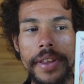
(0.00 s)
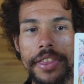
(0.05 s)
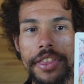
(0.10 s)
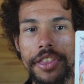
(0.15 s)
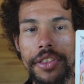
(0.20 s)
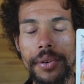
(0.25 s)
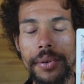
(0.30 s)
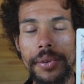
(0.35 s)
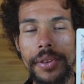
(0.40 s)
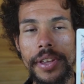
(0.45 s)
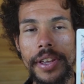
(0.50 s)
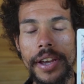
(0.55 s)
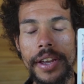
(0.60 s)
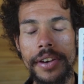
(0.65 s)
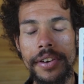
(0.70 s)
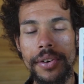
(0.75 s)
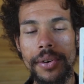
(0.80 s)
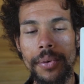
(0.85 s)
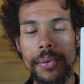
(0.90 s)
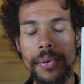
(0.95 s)
through the
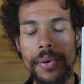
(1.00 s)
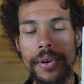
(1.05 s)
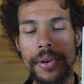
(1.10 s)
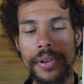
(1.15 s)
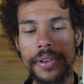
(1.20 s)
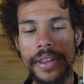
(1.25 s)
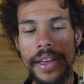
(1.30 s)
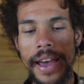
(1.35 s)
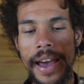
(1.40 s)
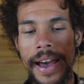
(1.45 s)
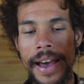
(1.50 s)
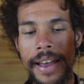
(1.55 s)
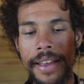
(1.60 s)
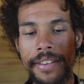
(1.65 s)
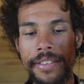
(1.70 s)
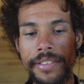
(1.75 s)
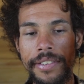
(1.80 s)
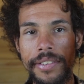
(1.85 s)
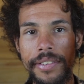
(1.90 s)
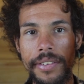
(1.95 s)
underworld
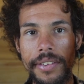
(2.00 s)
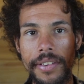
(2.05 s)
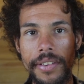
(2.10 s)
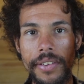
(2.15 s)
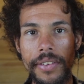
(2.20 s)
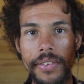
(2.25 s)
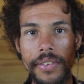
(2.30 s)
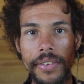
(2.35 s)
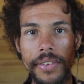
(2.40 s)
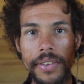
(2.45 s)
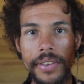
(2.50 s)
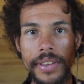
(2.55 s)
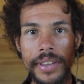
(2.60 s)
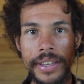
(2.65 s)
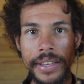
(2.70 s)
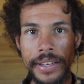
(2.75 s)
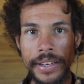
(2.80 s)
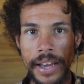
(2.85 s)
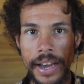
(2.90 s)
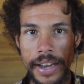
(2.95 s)
as
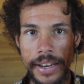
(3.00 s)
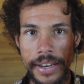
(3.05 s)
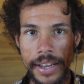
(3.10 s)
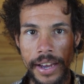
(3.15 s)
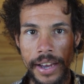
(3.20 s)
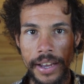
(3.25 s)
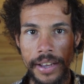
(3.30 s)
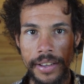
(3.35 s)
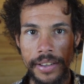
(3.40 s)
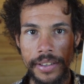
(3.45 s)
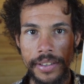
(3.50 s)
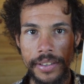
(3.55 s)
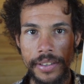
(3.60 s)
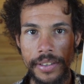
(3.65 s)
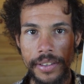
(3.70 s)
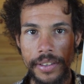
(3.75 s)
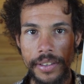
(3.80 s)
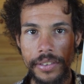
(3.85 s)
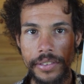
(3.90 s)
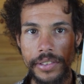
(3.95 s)
Inanna
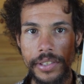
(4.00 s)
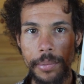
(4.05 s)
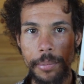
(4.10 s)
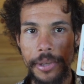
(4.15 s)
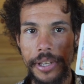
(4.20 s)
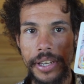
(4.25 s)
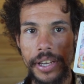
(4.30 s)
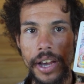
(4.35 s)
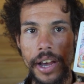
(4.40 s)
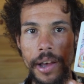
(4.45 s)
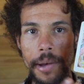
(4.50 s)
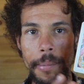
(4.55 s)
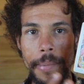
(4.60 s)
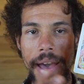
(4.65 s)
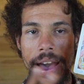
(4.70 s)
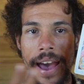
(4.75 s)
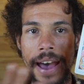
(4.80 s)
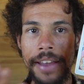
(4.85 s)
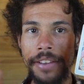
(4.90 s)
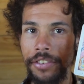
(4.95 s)
to become
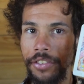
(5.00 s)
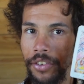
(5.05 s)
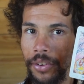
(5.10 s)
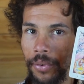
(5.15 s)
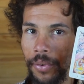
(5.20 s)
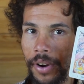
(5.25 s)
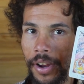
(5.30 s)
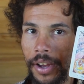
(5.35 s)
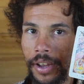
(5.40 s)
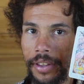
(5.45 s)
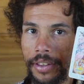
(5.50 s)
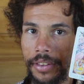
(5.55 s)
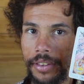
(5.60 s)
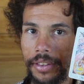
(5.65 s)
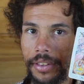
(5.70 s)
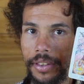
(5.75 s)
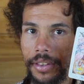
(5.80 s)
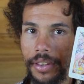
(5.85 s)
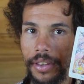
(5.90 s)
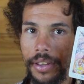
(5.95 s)
Astaroth.
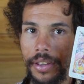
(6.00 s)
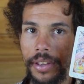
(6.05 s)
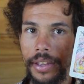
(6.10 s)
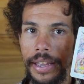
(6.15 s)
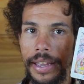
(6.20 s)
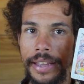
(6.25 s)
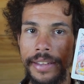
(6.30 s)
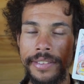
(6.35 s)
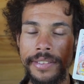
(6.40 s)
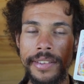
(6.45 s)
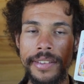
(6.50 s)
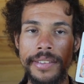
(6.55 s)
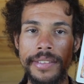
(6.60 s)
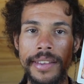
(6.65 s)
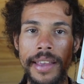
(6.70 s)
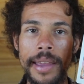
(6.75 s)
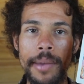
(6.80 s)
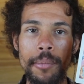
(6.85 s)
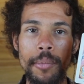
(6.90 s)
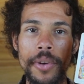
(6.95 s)
It's the
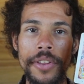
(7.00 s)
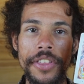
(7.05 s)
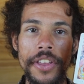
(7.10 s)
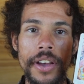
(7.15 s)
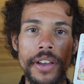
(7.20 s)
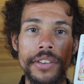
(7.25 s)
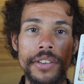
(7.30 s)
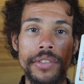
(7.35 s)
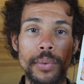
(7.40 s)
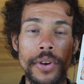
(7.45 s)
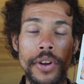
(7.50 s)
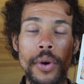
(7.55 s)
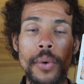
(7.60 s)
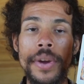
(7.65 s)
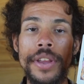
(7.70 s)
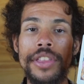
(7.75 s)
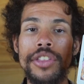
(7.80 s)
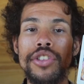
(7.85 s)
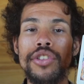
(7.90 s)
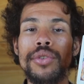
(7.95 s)
same with us. We're
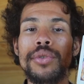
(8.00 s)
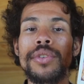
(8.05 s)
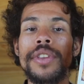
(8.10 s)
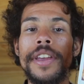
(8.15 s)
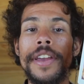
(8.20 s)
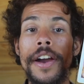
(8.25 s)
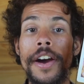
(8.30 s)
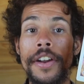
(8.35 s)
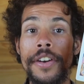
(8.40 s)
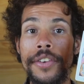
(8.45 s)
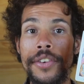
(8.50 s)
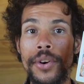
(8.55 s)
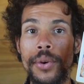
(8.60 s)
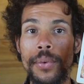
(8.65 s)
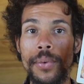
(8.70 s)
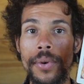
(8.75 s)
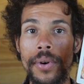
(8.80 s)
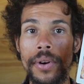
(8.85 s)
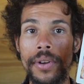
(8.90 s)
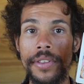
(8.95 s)
going through the
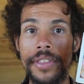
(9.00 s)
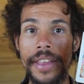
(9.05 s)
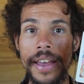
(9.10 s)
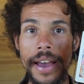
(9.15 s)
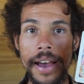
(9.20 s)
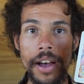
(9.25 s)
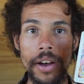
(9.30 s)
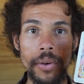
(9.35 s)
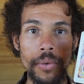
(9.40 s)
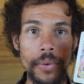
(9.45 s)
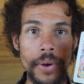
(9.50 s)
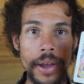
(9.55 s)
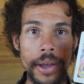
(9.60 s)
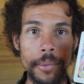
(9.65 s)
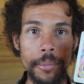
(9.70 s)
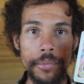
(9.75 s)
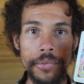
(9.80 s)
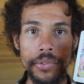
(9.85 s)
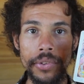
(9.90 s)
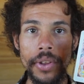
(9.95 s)
underworld, the hell
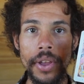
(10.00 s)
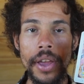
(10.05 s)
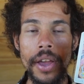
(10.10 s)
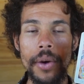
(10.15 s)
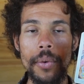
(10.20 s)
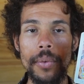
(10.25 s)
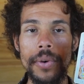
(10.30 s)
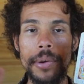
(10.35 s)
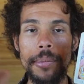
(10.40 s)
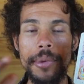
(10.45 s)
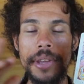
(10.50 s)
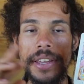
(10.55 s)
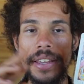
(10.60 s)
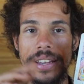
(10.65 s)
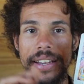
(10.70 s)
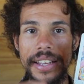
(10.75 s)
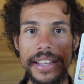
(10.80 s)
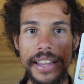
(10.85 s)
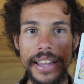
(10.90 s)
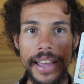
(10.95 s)
realms. We're
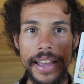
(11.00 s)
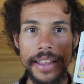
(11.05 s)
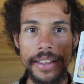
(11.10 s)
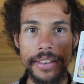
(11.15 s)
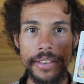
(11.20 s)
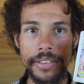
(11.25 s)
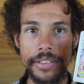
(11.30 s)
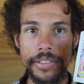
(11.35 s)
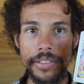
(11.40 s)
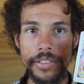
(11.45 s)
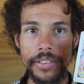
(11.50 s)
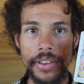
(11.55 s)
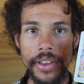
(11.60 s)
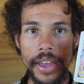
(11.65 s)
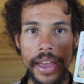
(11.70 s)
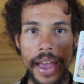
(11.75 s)
being cleansed